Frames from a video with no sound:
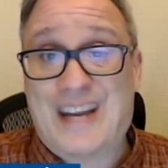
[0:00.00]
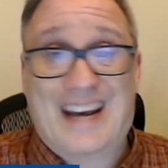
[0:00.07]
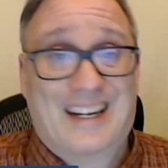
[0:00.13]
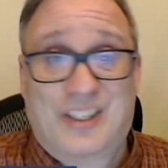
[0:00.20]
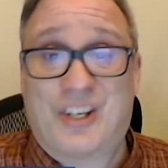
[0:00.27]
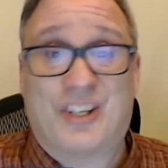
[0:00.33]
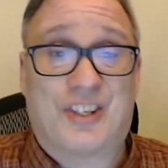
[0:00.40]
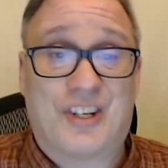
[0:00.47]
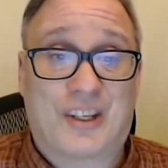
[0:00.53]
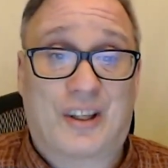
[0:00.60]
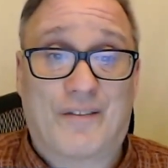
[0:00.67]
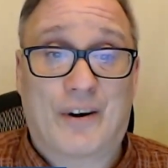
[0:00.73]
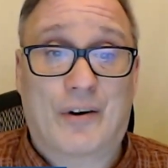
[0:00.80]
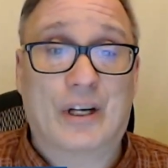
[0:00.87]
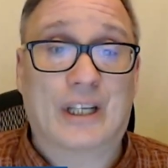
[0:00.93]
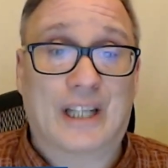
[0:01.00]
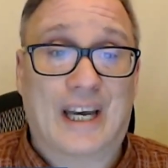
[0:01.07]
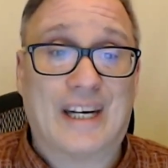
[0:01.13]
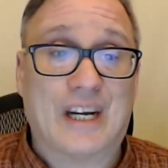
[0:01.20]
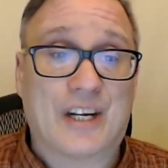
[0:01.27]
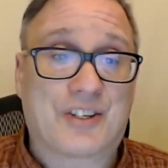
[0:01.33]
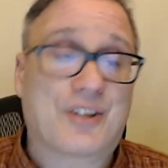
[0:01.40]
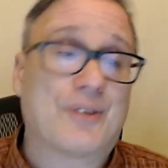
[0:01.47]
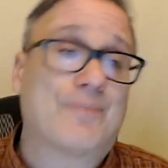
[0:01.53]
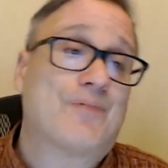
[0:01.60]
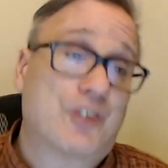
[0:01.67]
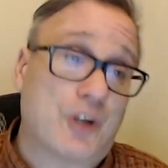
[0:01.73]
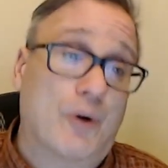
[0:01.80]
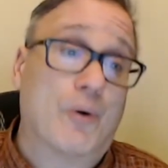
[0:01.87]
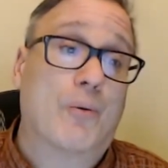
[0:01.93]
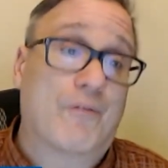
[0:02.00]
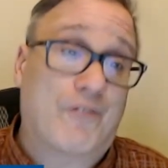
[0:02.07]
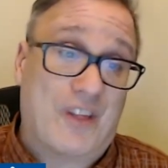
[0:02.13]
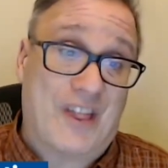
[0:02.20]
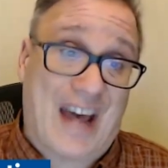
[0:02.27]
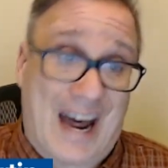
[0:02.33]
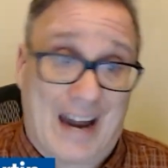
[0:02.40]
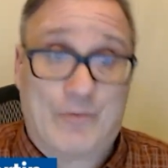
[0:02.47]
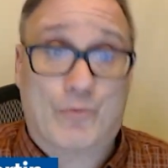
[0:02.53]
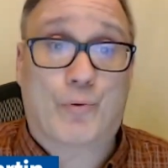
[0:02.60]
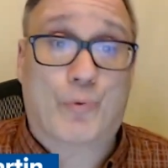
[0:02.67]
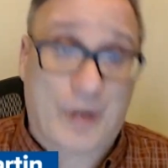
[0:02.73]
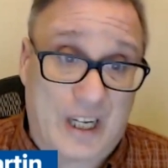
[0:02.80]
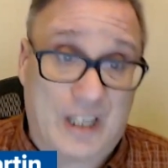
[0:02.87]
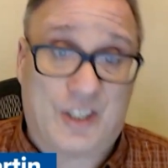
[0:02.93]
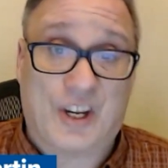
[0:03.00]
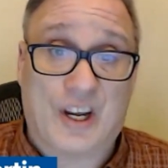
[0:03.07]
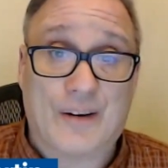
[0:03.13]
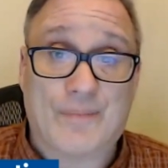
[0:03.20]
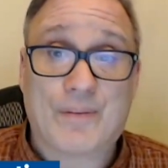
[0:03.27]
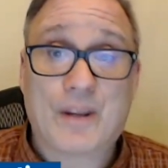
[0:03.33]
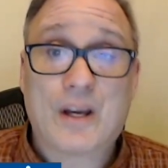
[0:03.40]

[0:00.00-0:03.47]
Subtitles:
next season at the very latest. So for that reason,